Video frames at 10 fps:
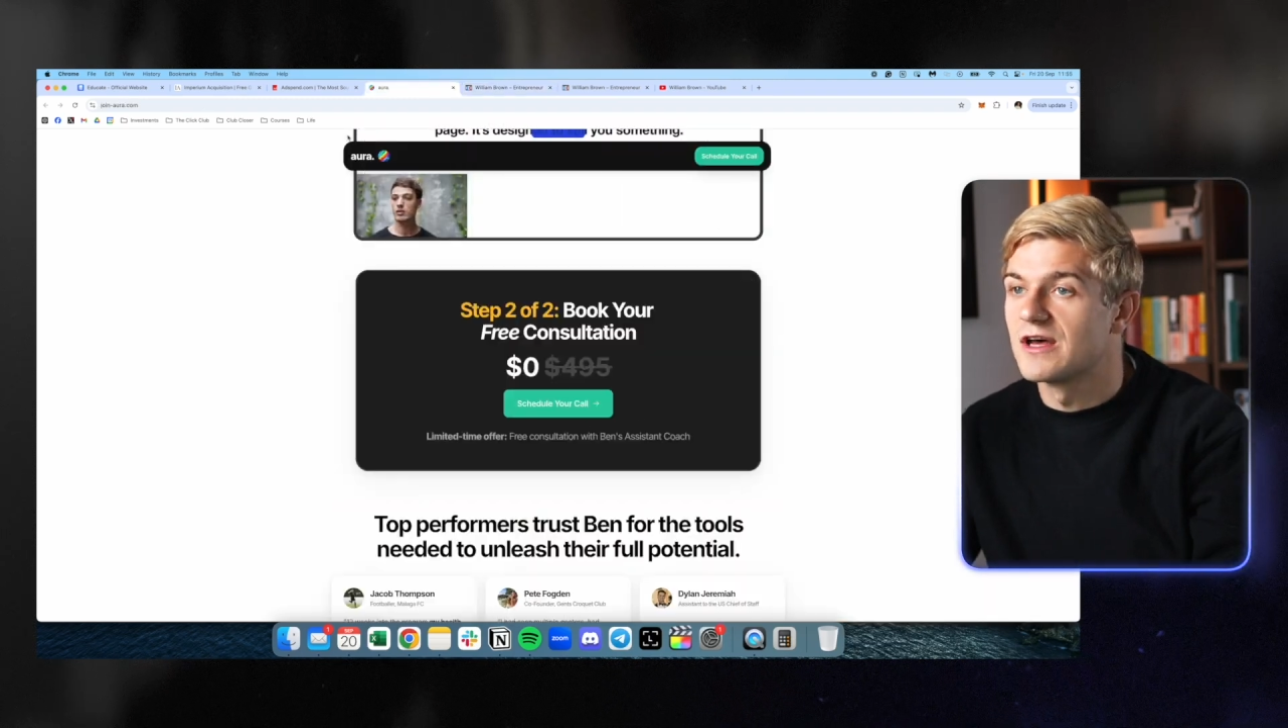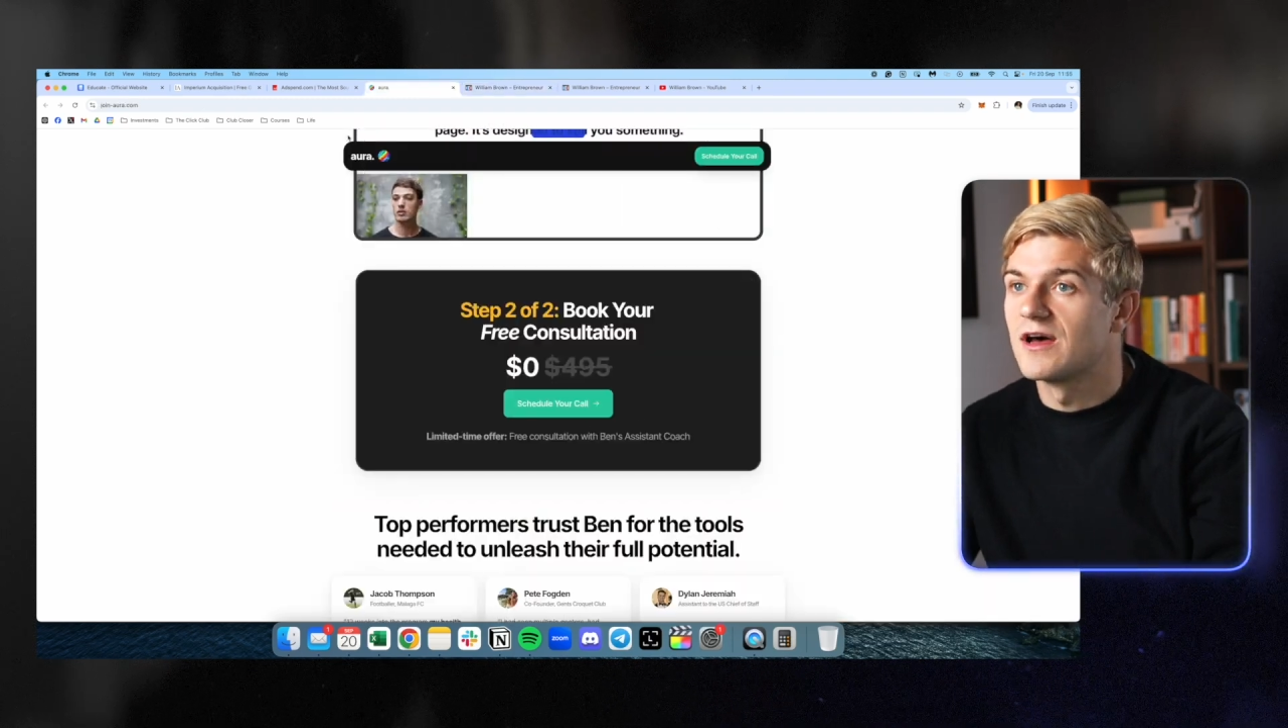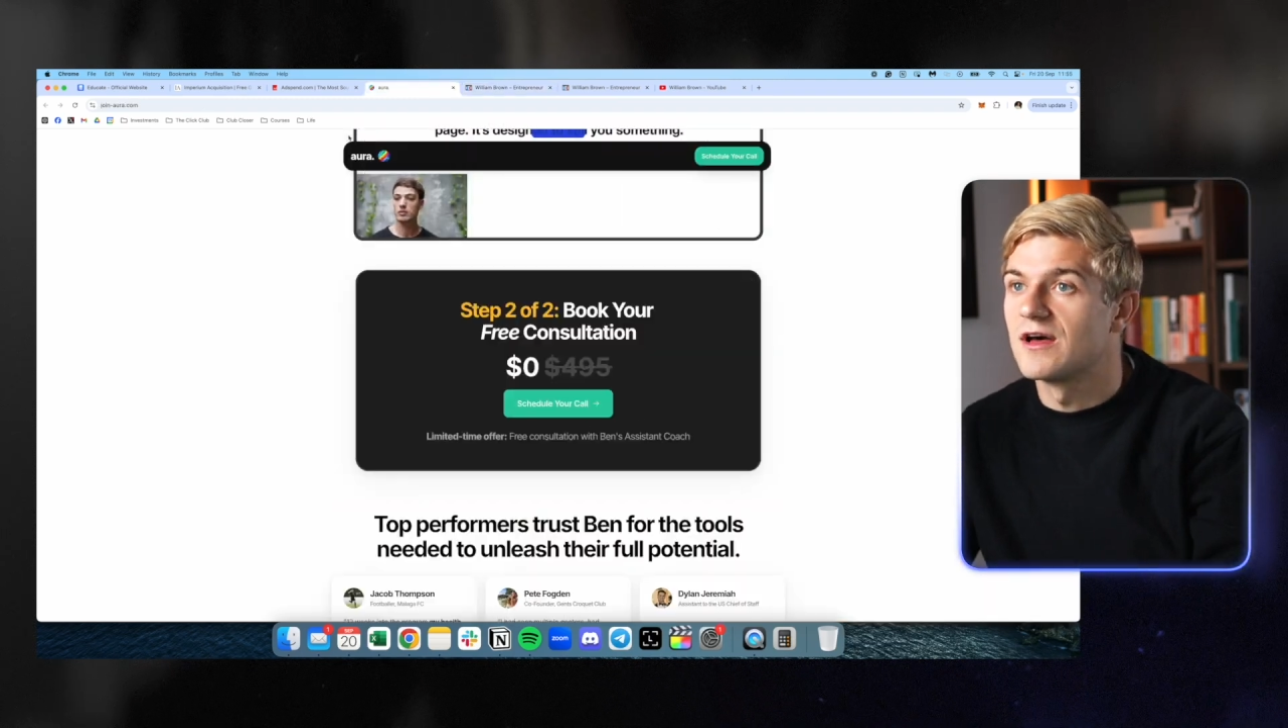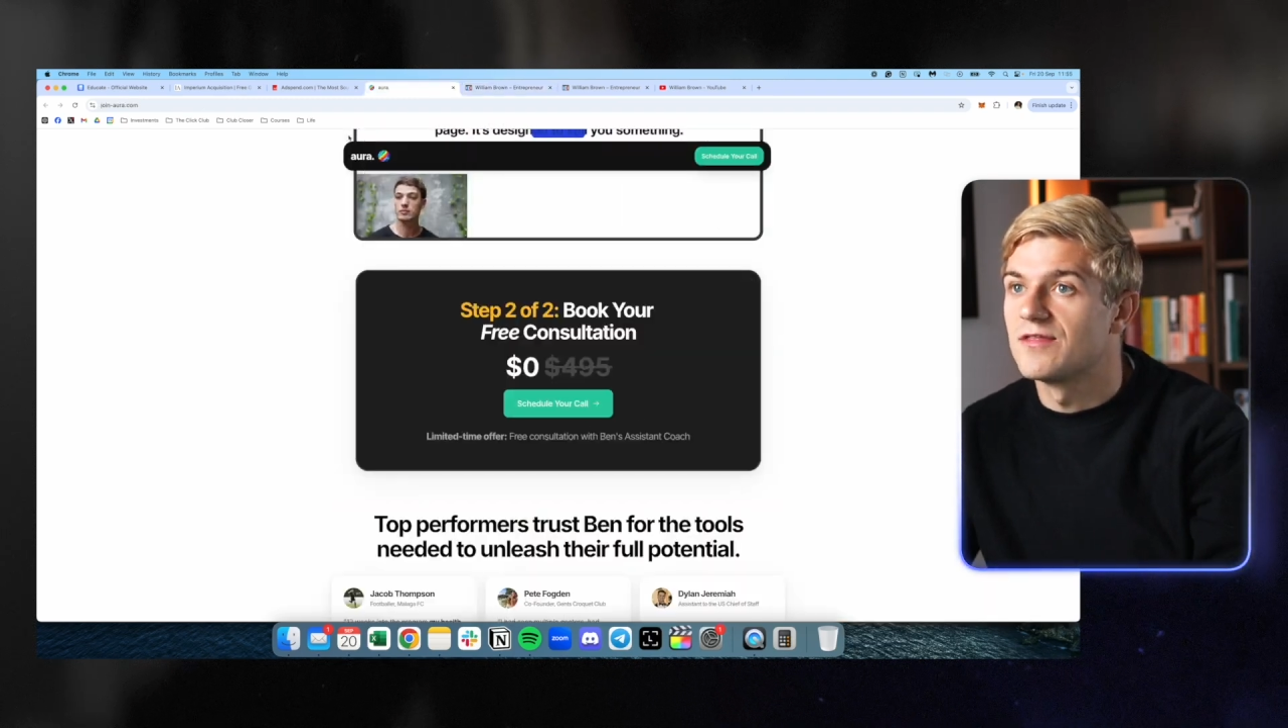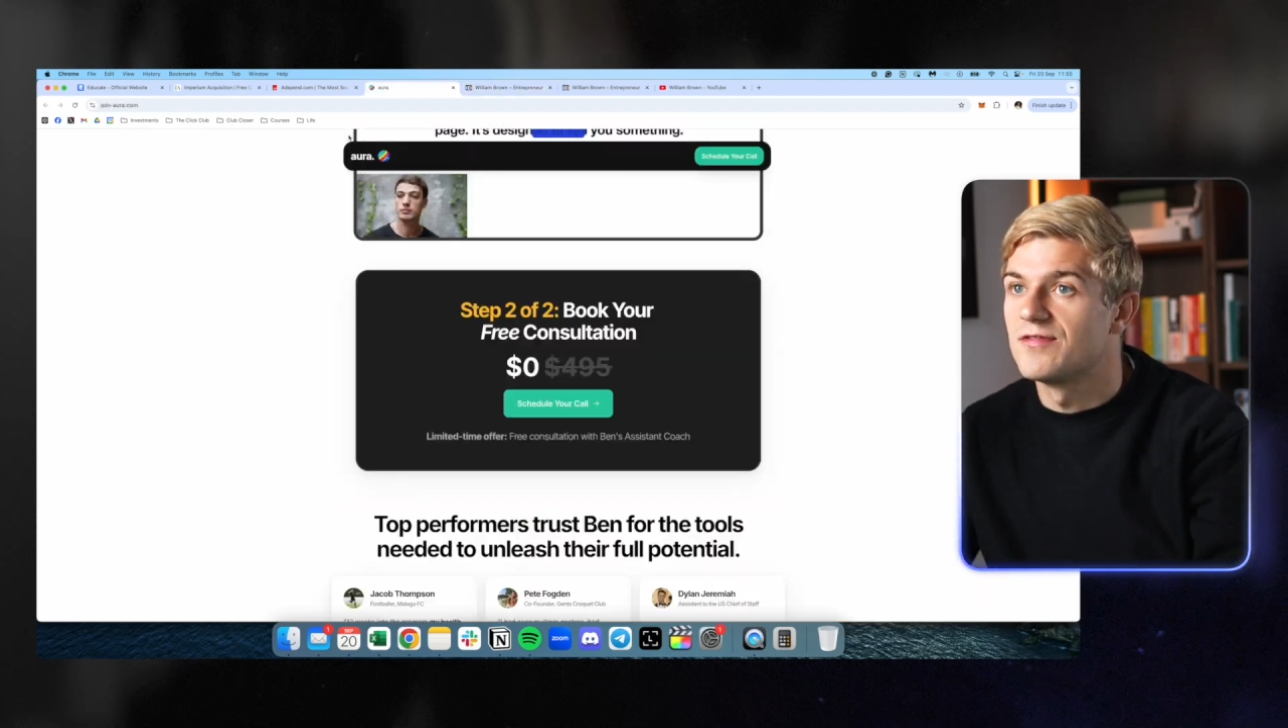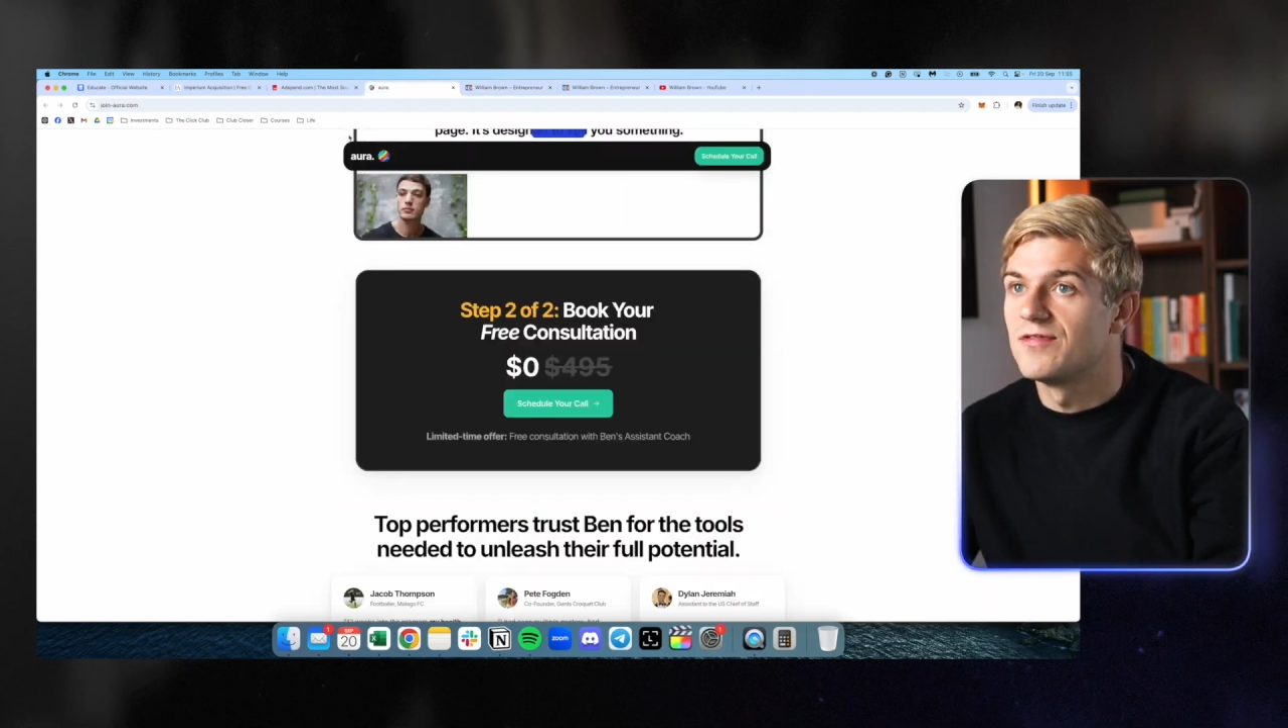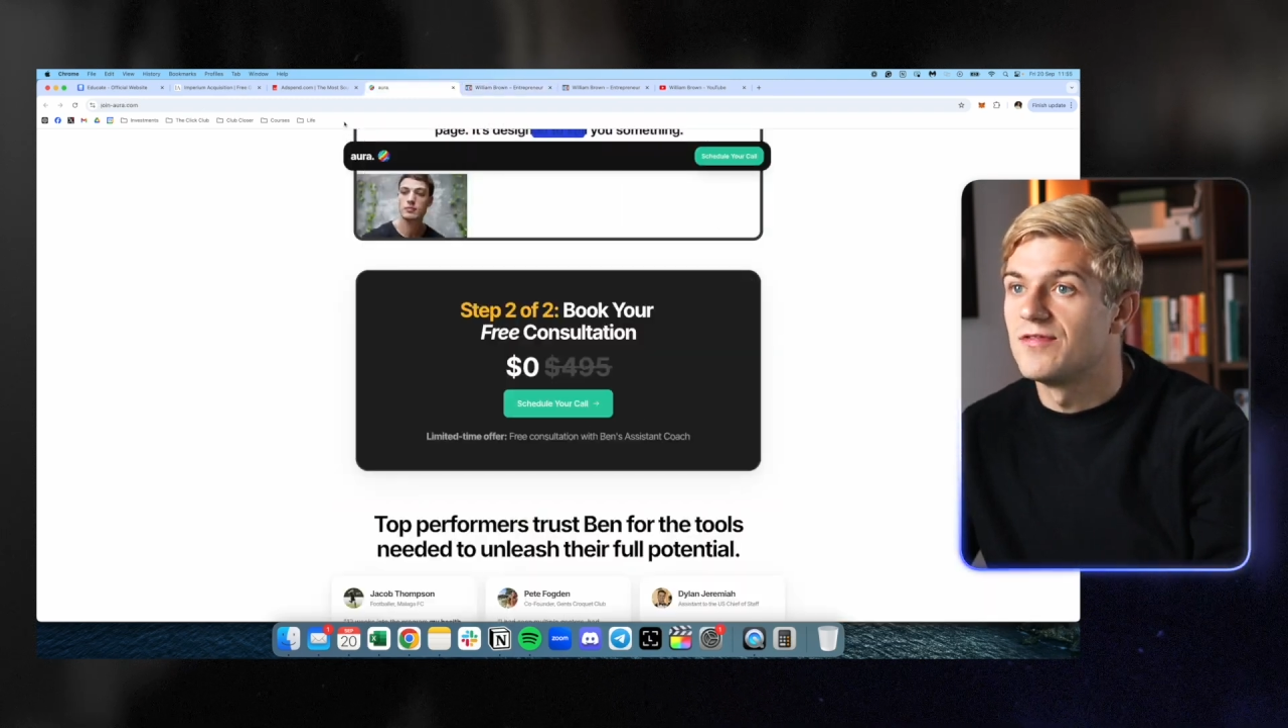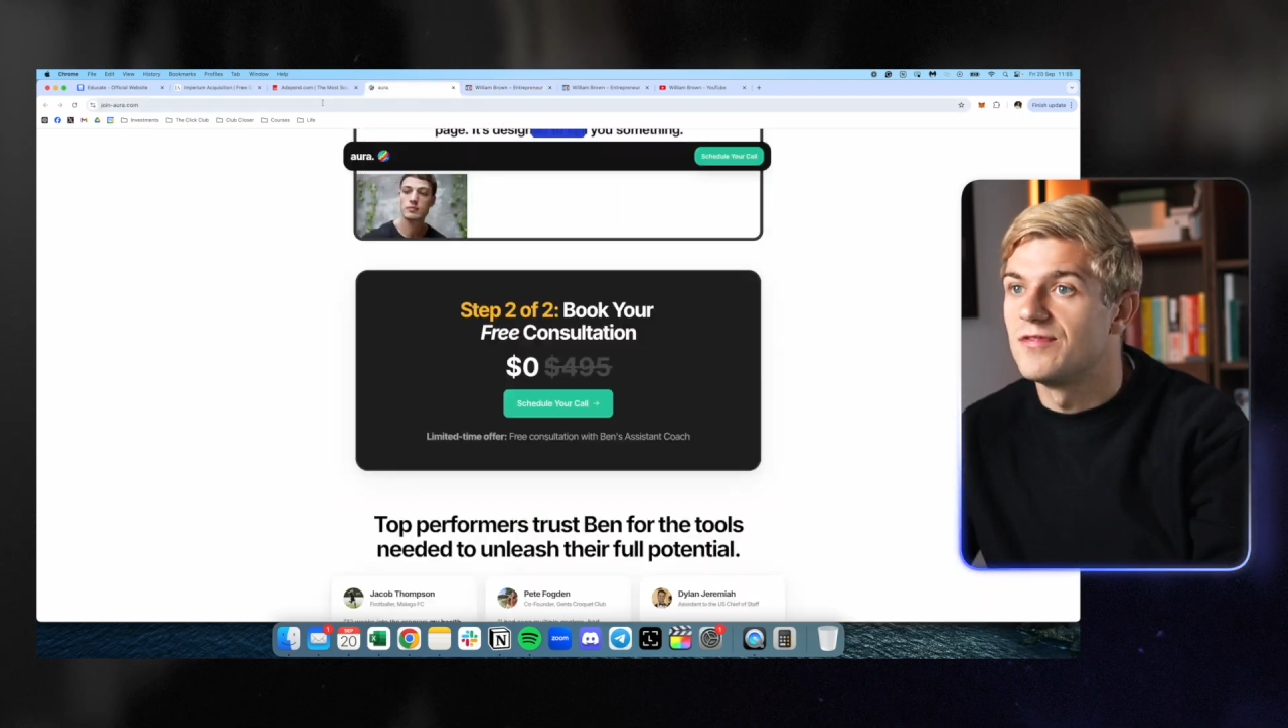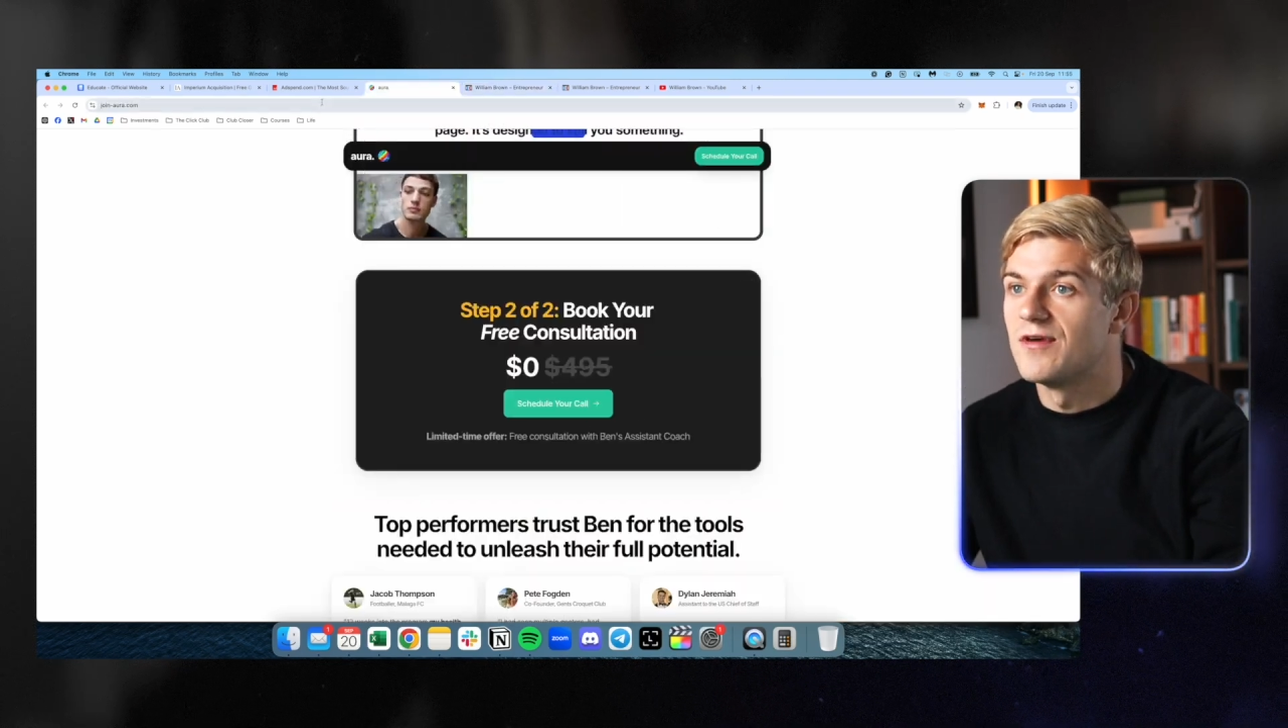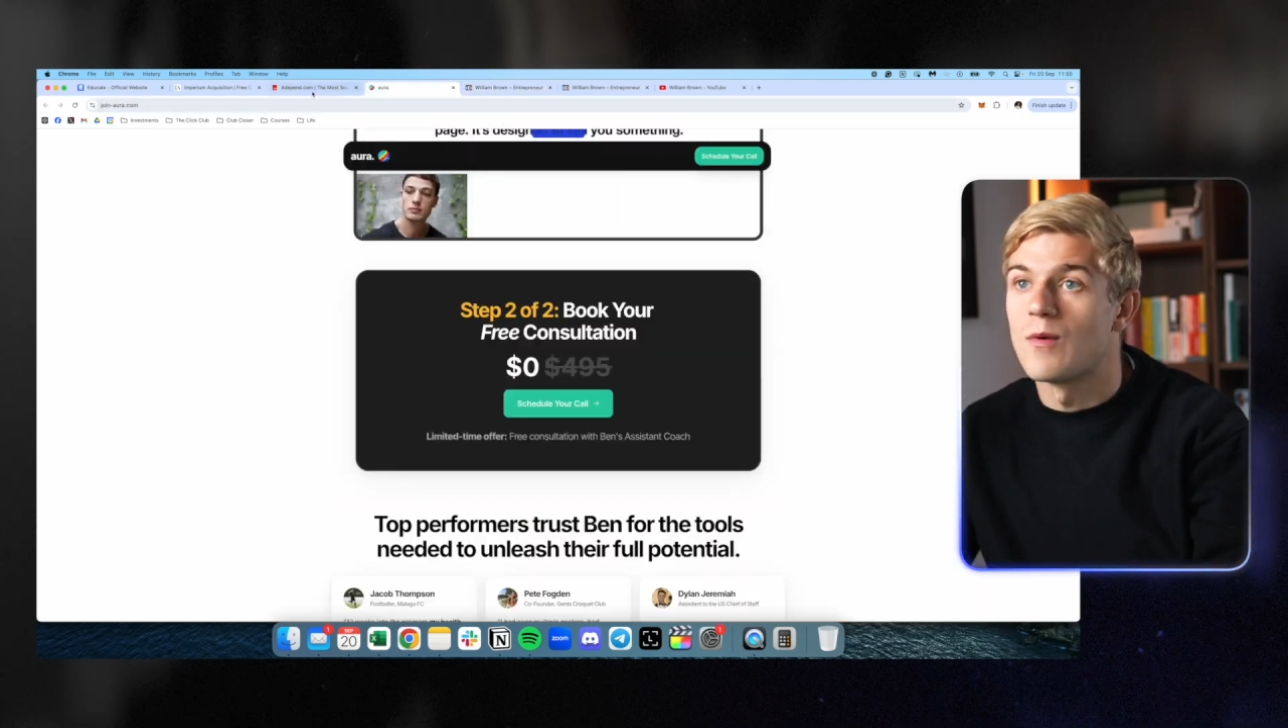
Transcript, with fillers: their their